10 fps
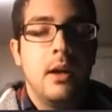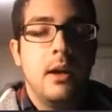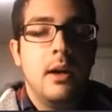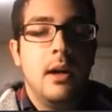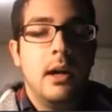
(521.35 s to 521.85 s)

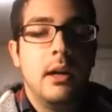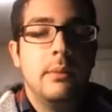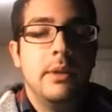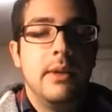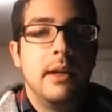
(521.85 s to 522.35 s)
let
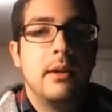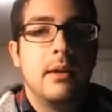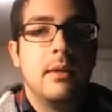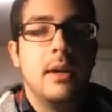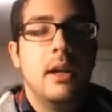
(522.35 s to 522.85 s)
me
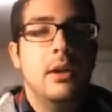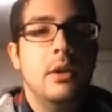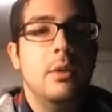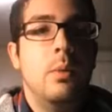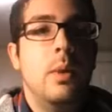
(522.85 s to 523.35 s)
think,
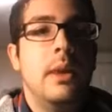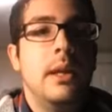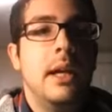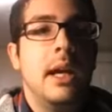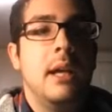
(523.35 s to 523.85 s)
you win the
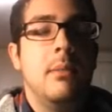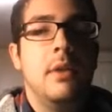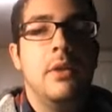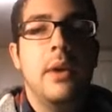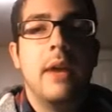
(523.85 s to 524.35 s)
game
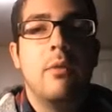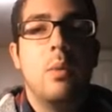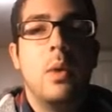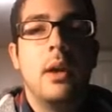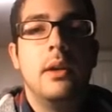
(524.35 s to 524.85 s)
if you have
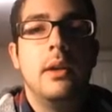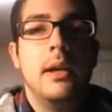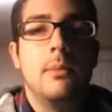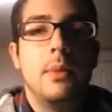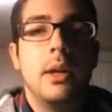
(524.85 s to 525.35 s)
1
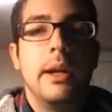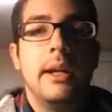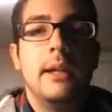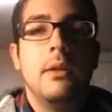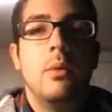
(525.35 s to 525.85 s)
in
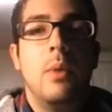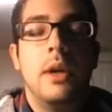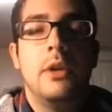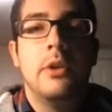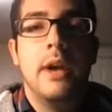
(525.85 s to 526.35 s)
play,
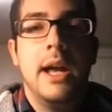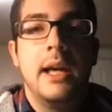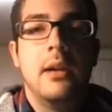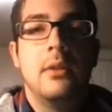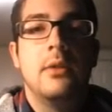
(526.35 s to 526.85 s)
1 in your
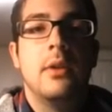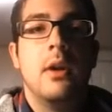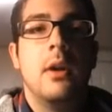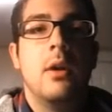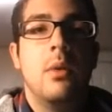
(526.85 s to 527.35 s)
hand,
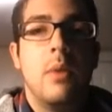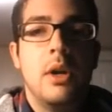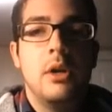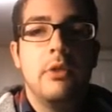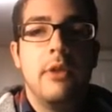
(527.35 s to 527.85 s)
1
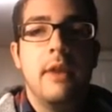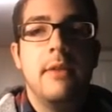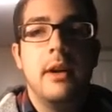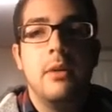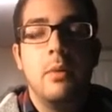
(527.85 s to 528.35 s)
in your
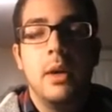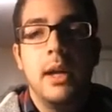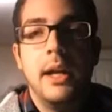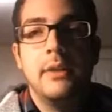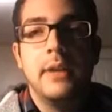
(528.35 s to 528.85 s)
graveyard, and 1 in
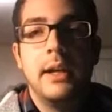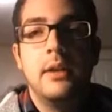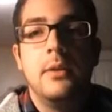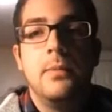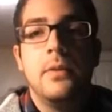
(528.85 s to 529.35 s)

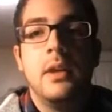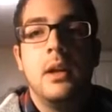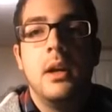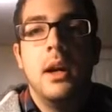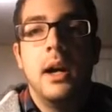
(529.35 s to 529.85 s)
exile.
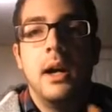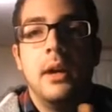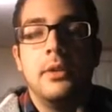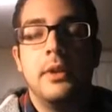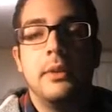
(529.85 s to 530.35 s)

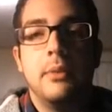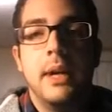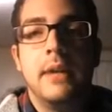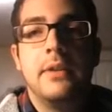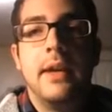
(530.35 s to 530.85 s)
So this would
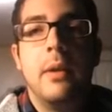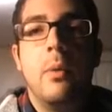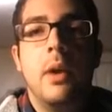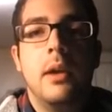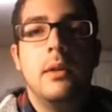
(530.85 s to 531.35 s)
exile
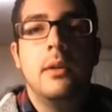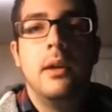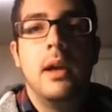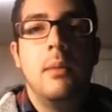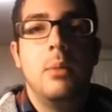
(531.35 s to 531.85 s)
1
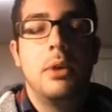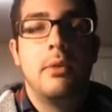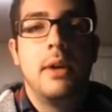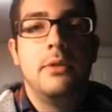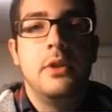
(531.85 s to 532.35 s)
and put the
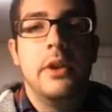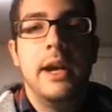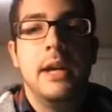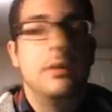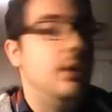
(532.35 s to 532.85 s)
rest in your
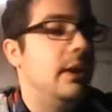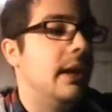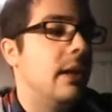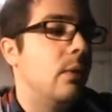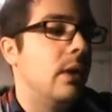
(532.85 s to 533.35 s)
hand, so you can
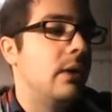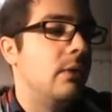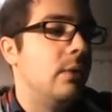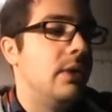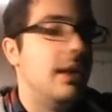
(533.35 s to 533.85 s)
kind of
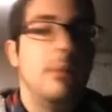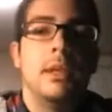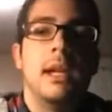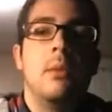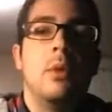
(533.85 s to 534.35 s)
work with them
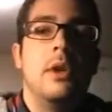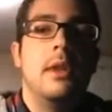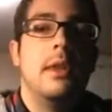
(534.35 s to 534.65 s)
and get them where you